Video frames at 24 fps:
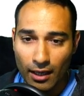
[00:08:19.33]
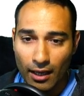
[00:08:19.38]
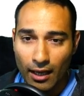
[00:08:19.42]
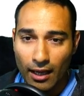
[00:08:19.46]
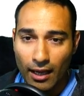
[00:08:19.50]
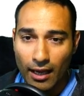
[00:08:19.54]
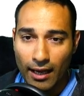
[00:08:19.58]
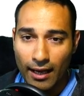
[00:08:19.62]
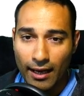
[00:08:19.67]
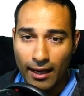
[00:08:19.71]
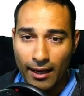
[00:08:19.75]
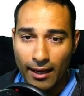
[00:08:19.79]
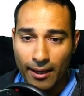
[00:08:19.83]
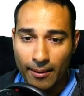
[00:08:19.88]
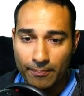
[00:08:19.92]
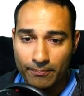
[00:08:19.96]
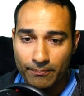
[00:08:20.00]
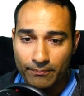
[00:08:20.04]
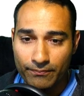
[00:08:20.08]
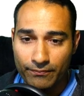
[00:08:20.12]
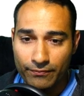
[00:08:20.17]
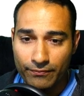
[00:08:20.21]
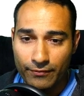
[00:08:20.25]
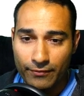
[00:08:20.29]

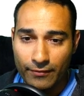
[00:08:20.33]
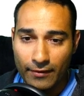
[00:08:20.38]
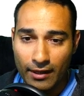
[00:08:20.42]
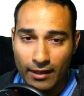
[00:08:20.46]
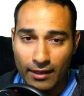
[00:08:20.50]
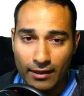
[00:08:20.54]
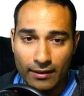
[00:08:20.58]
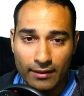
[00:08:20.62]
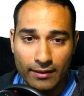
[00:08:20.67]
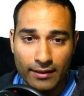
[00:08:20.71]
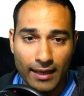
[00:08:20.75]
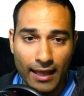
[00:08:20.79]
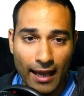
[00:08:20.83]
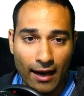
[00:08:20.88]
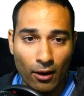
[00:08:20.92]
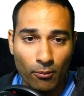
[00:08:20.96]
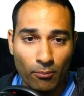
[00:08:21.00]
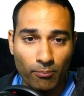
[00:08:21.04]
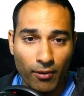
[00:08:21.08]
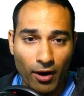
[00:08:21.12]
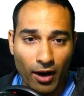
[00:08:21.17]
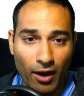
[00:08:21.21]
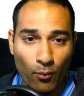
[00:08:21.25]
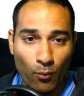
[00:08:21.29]
Um, now,
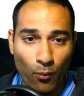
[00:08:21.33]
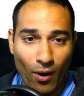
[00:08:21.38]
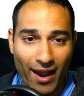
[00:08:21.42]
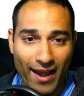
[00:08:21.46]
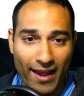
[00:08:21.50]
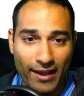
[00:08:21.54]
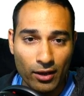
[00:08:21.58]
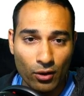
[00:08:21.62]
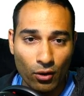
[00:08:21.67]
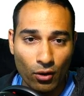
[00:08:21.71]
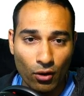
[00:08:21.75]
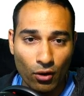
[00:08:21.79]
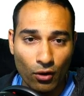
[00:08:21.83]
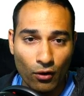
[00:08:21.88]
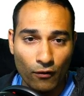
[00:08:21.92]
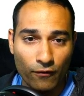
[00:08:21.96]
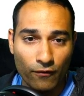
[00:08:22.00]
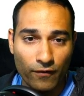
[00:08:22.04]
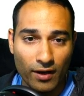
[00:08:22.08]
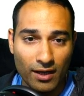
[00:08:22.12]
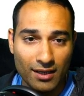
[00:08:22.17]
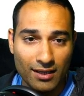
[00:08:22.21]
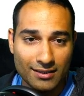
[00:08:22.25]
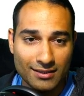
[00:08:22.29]
by way of
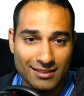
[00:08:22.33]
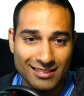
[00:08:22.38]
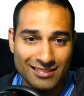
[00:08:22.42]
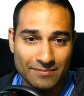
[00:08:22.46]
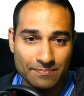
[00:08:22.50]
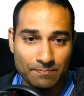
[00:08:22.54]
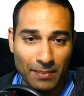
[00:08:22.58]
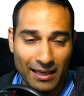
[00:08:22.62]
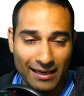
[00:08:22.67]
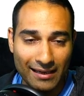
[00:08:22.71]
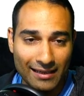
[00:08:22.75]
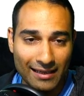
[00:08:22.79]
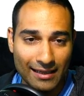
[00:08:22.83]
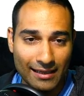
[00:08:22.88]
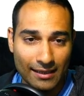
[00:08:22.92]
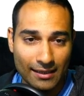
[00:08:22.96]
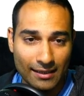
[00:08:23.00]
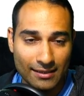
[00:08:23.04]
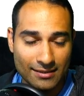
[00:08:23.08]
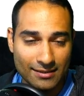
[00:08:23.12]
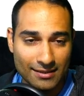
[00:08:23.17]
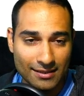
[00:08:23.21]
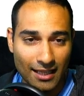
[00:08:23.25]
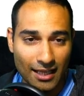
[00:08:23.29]
spending
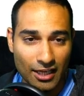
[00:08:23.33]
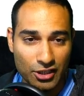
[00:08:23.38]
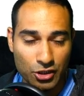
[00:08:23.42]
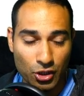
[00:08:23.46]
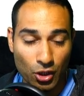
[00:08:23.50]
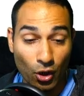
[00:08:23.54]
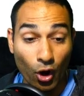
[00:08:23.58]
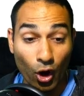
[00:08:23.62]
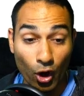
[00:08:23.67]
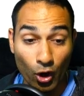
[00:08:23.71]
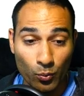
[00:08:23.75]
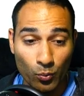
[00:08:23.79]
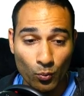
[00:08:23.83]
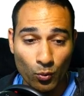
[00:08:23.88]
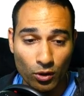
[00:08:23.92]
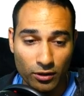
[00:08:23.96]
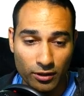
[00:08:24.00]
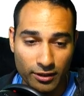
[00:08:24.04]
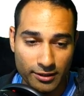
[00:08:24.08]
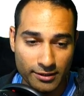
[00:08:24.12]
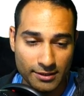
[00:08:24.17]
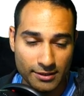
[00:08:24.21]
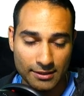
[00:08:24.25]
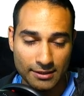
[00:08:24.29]
slash hot
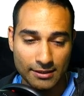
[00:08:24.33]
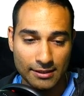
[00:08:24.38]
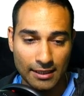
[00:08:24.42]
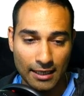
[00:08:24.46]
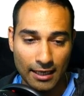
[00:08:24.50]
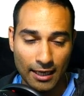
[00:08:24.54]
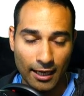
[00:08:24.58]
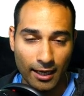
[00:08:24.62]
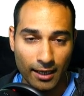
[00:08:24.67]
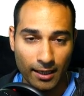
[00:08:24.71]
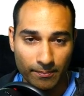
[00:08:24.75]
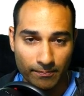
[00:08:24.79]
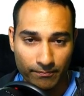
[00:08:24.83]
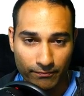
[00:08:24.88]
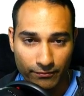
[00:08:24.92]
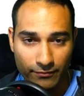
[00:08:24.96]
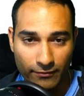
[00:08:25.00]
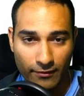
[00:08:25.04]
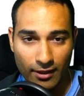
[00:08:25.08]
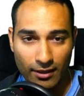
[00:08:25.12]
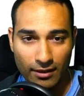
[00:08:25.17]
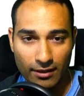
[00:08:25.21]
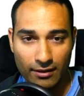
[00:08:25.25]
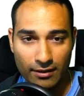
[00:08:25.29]
wallet, um,
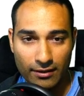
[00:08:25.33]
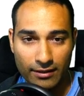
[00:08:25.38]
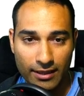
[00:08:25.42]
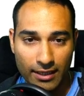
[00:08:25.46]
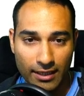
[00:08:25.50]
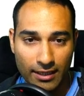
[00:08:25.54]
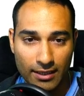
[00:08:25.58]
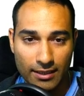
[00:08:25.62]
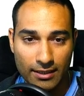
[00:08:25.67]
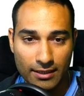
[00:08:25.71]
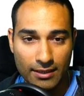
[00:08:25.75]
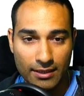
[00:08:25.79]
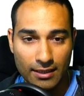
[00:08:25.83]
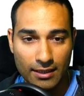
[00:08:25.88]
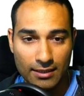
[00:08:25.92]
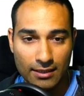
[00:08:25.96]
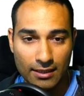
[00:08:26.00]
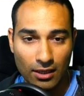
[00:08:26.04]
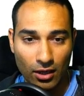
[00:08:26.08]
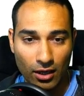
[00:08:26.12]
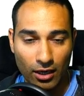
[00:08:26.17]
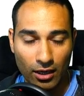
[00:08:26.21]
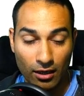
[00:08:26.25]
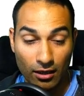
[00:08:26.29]
the
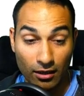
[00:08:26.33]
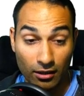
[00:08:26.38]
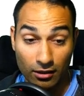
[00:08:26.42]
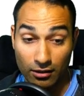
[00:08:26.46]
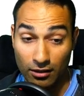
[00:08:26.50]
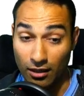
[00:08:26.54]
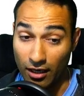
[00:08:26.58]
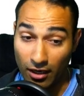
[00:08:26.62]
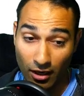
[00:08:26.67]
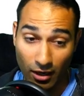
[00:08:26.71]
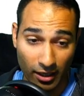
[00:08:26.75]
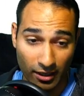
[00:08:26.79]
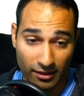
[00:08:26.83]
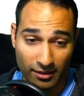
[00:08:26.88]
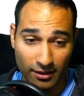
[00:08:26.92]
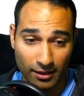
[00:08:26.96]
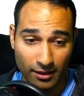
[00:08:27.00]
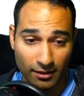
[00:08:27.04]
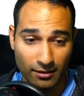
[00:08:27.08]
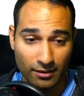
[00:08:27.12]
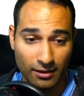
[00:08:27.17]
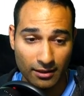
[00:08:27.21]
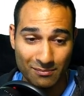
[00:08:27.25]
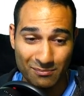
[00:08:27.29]
I, I, I think
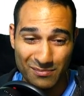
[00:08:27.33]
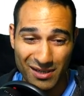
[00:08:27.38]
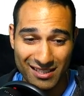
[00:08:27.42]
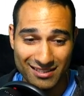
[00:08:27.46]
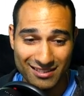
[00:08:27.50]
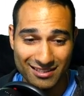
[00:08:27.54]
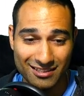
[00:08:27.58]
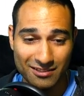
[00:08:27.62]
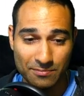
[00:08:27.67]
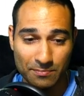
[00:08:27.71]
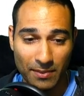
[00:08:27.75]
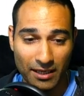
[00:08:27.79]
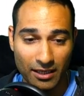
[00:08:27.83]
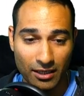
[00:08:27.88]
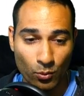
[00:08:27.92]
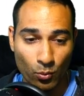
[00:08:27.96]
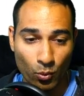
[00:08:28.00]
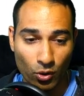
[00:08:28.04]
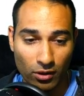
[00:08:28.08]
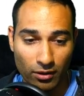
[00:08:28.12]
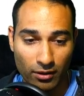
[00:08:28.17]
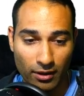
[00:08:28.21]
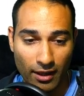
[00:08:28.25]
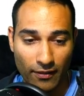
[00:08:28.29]
the best spending
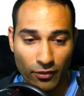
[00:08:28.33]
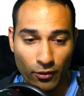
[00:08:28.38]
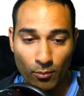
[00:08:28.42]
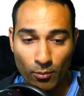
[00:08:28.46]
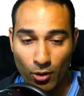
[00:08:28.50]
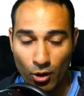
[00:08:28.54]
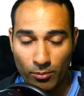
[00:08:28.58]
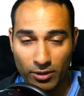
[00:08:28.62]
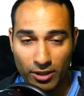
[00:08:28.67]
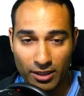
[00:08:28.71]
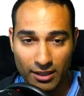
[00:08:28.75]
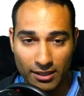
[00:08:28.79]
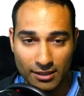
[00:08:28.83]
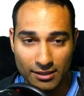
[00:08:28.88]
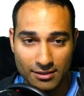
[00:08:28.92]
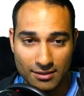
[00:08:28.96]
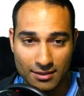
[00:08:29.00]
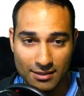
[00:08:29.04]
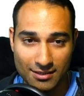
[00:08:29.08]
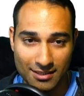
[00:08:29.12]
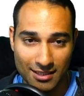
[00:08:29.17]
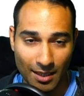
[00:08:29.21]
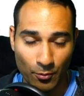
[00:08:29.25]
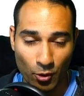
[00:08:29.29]
wallet at the moment is
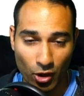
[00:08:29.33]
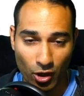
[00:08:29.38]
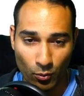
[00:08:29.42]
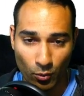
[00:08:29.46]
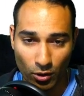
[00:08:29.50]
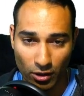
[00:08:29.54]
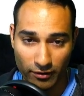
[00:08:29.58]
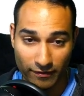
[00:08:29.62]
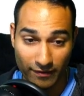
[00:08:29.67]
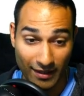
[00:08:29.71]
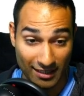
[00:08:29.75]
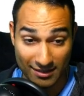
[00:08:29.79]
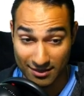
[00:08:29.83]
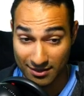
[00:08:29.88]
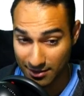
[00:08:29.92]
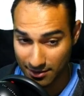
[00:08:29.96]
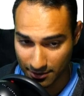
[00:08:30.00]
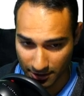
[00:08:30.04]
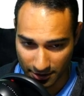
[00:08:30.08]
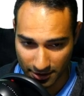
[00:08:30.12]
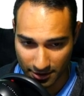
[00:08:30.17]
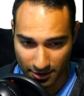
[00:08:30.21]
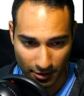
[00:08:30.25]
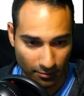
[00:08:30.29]
Samurai Wallet. That's
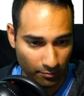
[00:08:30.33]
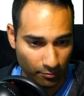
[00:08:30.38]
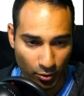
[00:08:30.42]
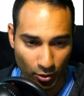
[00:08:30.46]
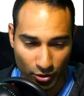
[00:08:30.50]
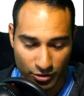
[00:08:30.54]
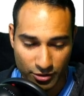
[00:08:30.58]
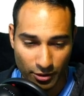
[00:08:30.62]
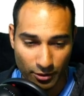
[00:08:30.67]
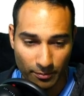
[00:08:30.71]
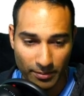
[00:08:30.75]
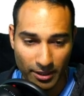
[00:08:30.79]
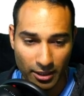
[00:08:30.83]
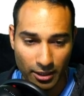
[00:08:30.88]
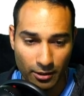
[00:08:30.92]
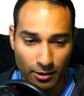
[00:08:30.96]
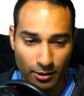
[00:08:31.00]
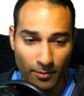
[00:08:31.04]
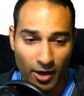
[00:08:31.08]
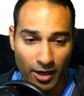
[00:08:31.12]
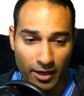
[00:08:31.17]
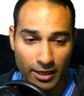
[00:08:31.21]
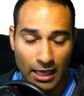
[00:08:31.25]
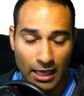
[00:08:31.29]
just a personal opinion of
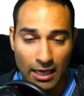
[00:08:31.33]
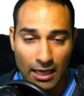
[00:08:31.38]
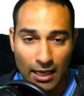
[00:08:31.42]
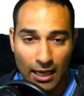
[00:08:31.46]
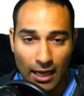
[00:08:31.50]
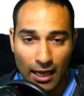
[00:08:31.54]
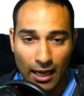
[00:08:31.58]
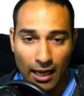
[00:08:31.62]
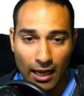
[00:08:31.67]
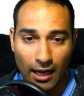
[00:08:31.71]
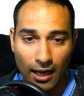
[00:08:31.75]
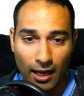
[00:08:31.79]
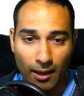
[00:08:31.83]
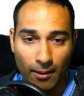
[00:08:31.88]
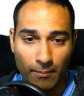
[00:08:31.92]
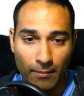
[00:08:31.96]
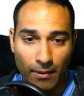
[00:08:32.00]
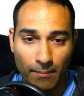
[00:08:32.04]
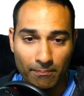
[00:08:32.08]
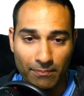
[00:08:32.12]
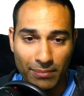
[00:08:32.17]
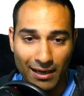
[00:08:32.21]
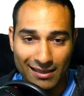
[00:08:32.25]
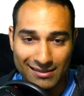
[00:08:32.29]
mine. Um,
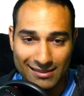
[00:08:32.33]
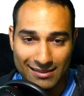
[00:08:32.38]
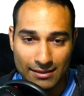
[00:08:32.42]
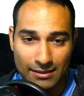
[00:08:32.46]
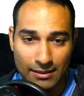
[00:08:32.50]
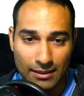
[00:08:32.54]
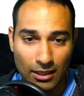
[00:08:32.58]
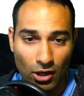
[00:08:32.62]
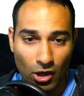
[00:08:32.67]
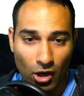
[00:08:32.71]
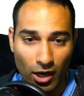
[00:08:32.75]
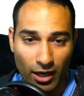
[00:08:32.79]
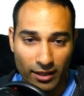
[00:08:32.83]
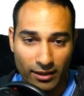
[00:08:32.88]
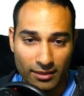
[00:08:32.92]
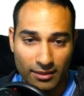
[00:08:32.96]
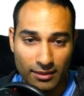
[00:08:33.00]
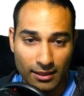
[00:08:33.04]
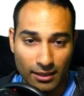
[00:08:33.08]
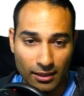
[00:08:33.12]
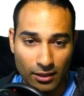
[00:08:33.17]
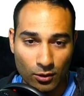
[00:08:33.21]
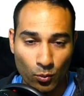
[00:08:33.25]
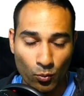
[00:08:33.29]
but I
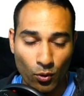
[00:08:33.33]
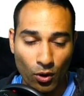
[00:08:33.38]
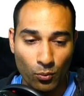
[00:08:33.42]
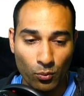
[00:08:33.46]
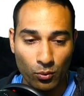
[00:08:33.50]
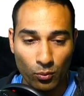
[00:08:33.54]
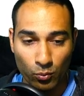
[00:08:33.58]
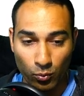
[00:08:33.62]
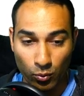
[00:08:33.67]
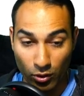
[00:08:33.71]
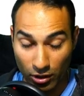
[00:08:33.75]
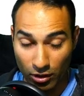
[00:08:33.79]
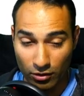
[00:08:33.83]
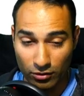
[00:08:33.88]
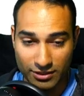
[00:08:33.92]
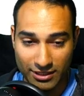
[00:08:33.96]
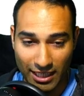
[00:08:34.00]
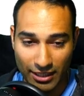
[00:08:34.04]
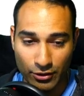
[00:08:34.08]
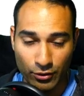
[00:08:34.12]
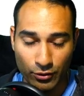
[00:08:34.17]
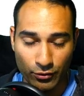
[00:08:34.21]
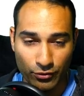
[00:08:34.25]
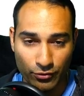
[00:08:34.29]
think what what I'll take
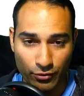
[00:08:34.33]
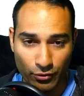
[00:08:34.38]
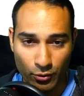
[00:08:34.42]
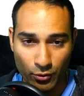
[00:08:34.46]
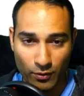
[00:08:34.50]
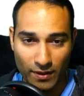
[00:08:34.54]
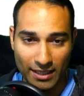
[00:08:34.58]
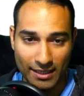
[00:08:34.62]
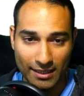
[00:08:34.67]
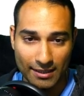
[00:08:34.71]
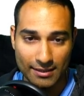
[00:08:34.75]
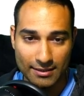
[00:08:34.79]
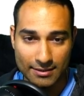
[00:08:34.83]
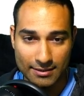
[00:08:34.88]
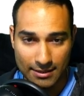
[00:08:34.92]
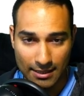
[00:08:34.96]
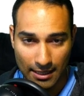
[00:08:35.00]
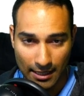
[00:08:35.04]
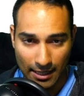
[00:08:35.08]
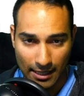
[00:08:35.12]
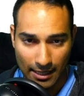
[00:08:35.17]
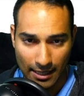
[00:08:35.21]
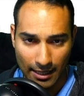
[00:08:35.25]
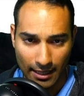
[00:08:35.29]
you through is
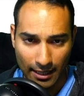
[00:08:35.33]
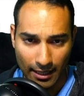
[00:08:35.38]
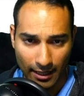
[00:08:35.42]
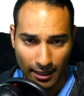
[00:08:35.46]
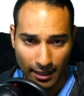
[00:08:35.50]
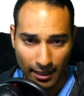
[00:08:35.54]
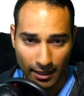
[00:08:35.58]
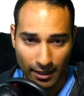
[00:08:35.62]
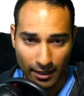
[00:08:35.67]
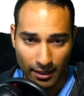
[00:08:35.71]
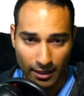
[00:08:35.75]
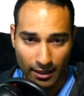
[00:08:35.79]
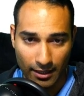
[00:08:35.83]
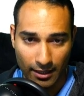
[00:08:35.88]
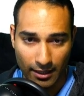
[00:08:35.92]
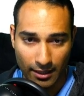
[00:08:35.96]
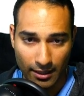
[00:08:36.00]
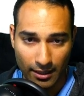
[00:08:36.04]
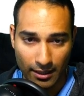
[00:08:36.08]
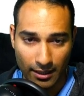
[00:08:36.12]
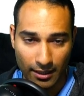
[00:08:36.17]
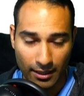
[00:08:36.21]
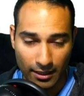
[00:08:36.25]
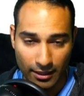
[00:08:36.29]
uh,
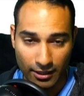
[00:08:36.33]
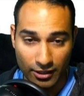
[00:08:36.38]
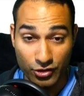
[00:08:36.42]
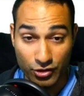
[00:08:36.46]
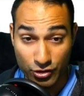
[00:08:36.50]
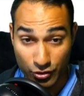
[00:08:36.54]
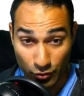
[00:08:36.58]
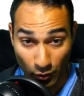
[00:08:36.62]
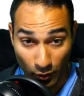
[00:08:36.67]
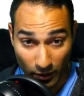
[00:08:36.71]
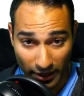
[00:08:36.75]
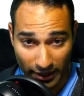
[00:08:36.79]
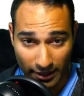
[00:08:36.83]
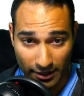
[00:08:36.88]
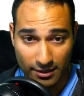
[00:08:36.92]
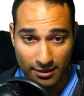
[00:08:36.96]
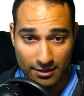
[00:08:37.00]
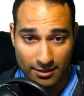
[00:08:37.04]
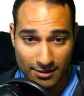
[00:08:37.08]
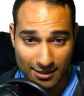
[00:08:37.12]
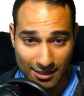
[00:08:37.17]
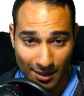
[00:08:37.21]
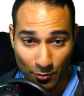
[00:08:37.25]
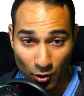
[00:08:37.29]
installing
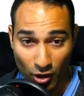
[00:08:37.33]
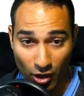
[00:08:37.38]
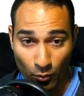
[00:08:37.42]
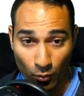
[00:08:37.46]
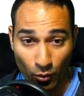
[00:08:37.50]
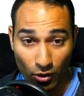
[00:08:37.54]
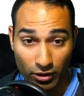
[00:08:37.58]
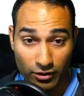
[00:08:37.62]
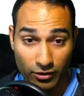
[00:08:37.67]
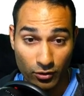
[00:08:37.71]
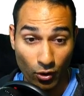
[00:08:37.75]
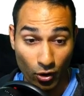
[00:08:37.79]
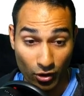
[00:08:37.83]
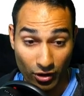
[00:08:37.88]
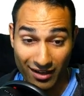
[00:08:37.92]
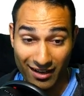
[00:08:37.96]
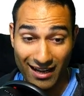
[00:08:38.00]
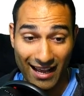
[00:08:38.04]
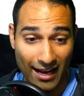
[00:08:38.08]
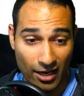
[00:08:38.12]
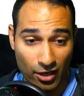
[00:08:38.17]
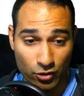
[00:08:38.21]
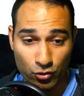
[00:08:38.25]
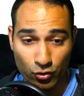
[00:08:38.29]
Samurai Wallet on an
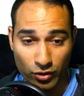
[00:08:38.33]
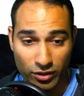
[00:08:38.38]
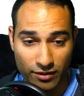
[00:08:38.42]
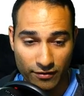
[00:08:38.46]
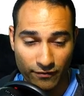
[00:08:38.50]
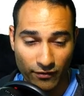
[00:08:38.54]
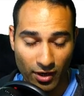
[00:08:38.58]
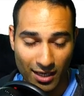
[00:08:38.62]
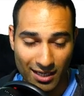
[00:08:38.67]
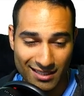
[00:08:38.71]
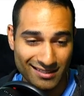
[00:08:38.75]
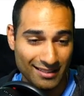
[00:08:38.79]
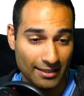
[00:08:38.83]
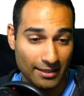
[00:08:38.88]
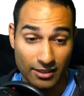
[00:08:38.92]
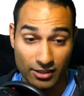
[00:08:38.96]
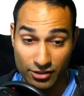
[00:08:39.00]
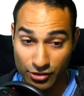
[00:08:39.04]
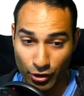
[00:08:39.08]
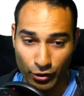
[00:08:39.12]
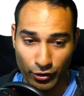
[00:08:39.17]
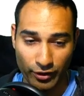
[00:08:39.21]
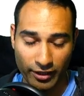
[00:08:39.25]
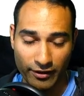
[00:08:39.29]
Android device. It is
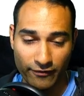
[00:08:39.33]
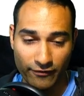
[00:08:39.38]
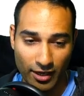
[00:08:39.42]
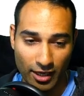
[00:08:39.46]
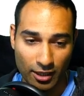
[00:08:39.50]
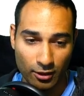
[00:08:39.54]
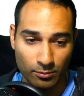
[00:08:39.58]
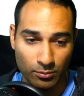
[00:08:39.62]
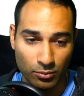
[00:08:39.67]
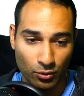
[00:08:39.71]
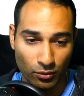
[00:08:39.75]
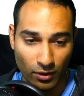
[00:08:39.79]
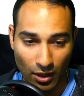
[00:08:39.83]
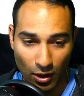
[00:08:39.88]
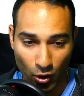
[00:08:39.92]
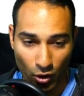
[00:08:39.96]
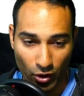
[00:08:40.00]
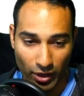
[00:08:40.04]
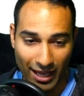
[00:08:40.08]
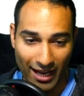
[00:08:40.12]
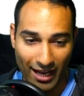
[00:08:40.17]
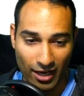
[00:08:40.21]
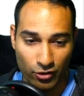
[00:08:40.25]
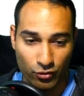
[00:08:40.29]
only available on
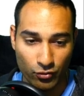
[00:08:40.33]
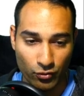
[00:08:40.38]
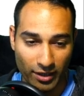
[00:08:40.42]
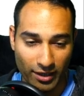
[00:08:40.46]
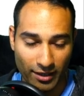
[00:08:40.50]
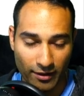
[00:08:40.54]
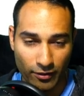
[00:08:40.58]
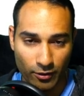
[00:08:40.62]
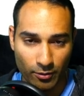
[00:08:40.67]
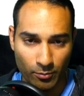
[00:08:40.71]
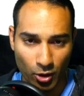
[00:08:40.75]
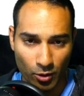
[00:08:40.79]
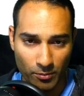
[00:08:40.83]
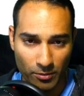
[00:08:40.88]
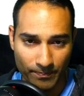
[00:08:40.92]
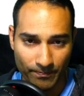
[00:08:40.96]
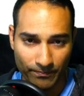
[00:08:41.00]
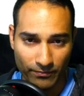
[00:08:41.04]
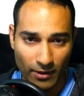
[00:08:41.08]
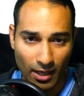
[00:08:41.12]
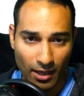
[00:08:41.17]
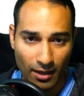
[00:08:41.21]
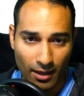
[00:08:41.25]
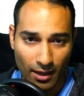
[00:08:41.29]
Android at the moment.
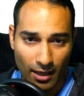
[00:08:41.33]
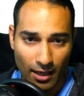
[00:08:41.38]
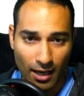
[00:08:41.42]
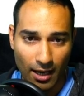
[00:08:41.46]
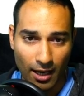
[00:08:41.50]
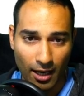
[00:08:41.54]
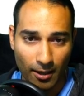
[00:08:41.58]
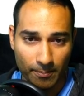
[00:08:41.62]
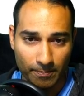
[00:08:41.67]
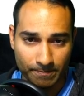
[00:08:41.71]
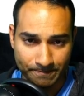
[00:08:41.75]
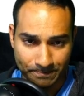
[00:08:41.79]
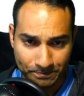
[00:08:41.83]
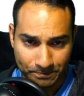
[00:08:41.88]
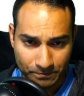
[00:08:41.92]
Um,